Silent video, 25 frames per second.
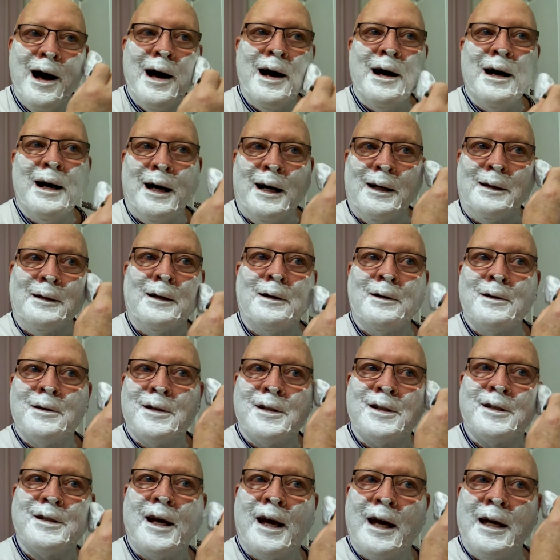
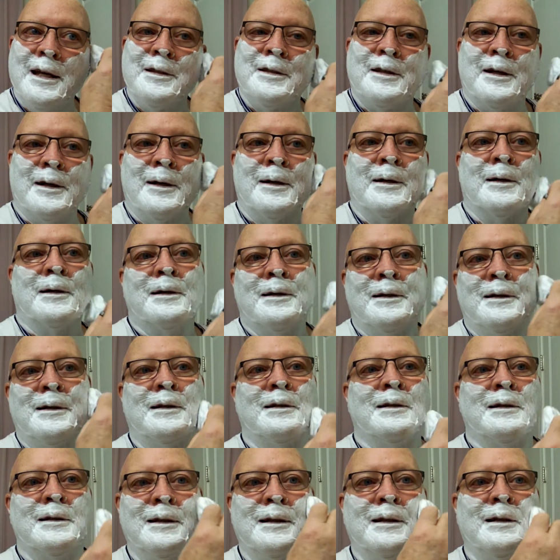alongside their
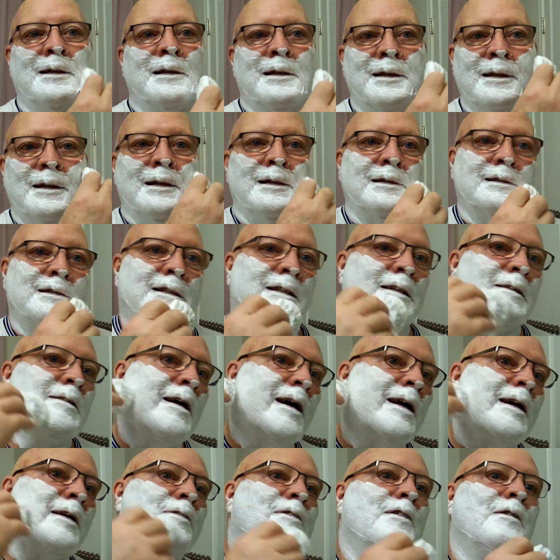
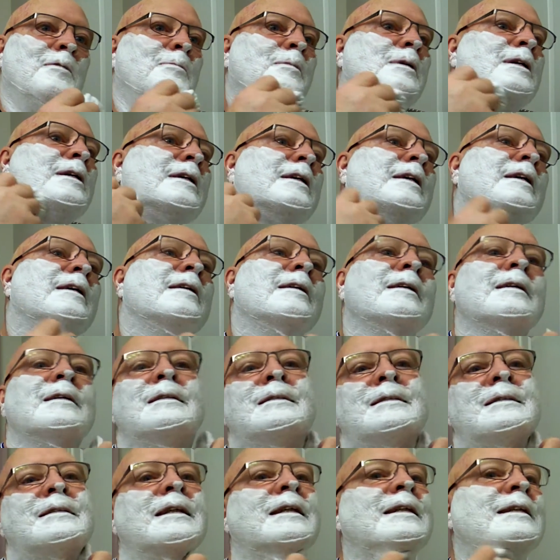Sagrada Familia
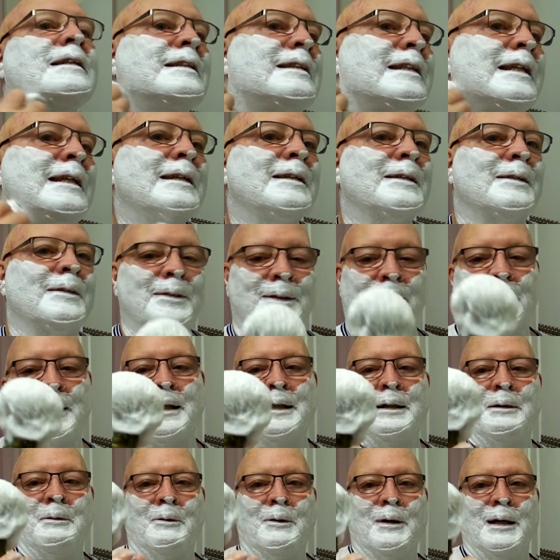tuxedo, they're
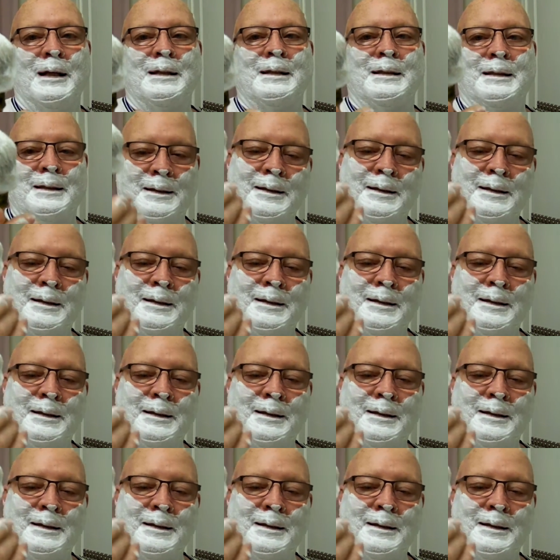going to want